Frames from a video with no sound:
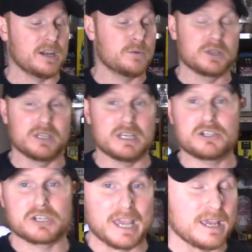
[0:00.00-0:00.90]
with
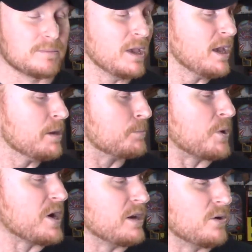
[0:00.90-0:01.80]
each game
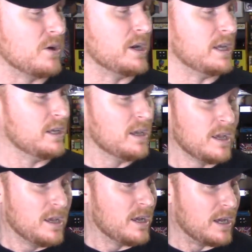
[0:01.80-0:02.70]
print on it.
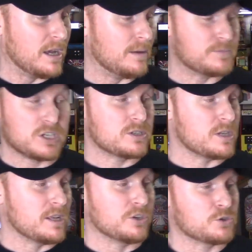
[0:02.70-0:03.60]

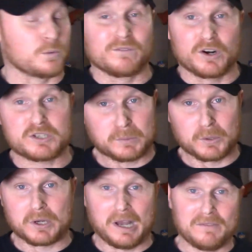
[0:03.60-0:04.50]
There's
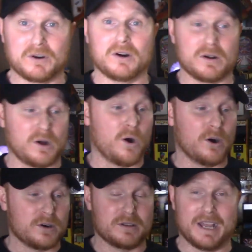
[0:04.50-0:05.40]
reversible cover
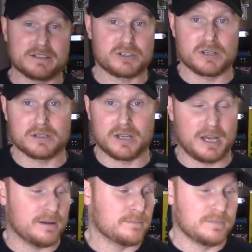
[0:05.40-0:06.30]
art that's
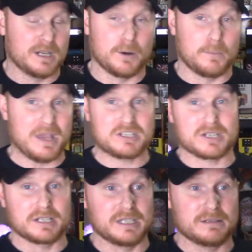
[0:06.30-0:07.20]

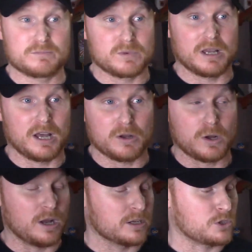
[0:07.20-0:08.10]
basically
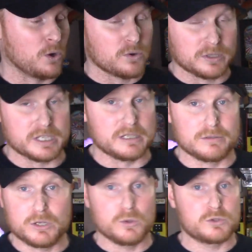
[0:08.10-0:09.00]
a totally
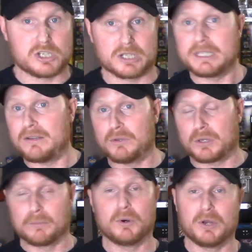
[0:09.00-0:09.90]
new sleeve you
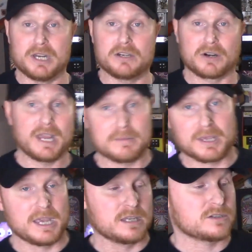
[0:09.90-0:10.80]
can put in your game
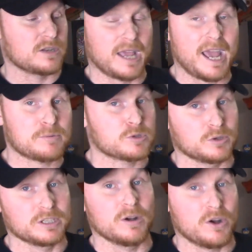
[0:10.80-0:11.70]
case.
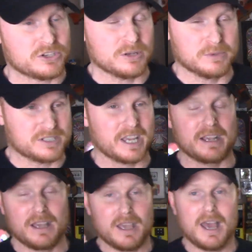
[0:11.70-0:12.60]
Absolutely awesome. It's
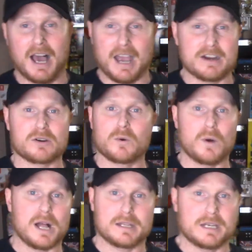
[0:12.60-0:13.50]
like higher
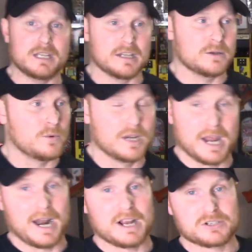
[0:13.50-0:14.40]
quality than the one
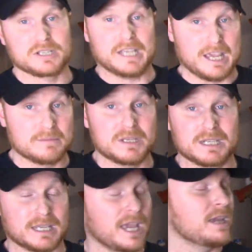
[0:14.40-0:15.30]
that actually came in
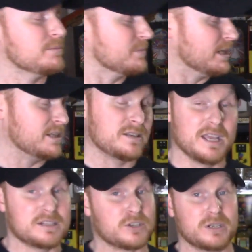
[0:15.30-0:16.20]
the game.
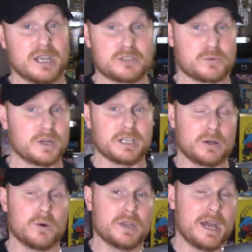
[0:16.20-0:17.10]
It's really
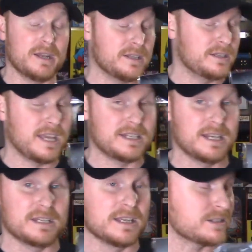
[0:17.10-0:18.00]
cool that they
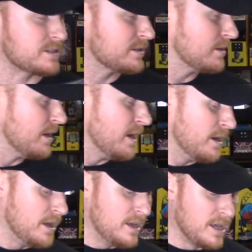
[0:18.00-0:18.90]
did this.
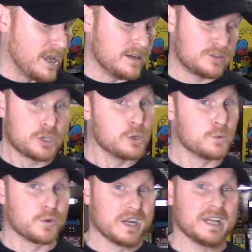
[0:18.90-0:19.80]
And two
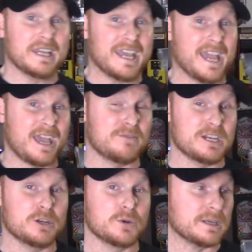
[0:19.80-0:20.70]
really heavy duty